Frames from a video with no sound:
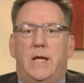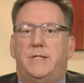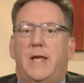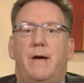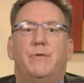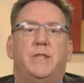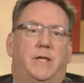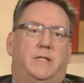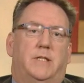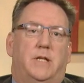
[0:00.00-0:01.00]
It's
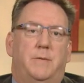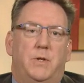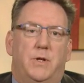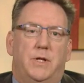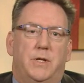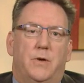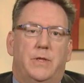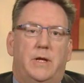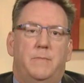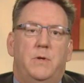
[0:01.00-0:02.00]
everything to the community. You know,
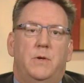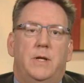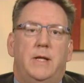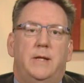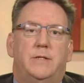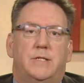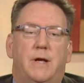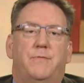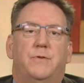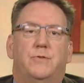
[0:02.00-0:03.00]
the community
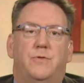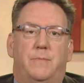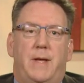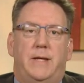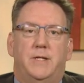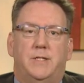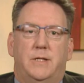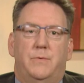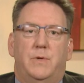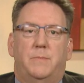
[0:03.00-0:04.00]
suffered
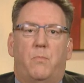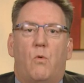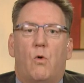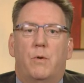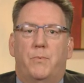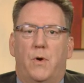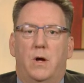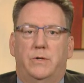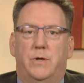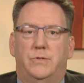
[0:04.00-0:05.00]
tremendously with poor
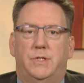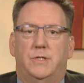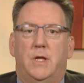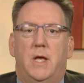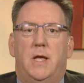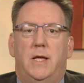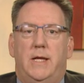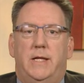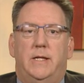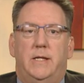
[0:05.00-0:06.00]
prognosis
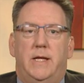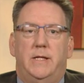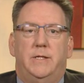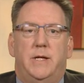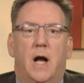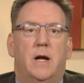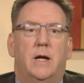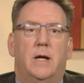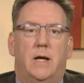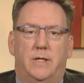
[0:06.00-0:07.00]
in
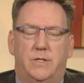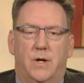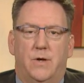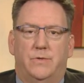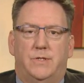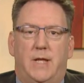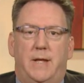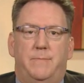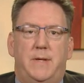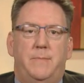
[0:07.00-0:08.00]
young adults
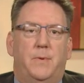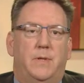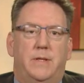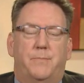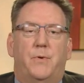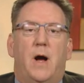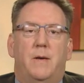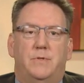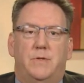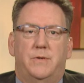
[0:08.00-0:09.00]
and people in the
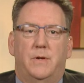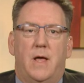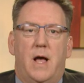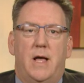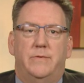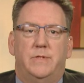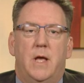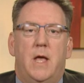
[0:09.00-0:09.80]
primes of their lives.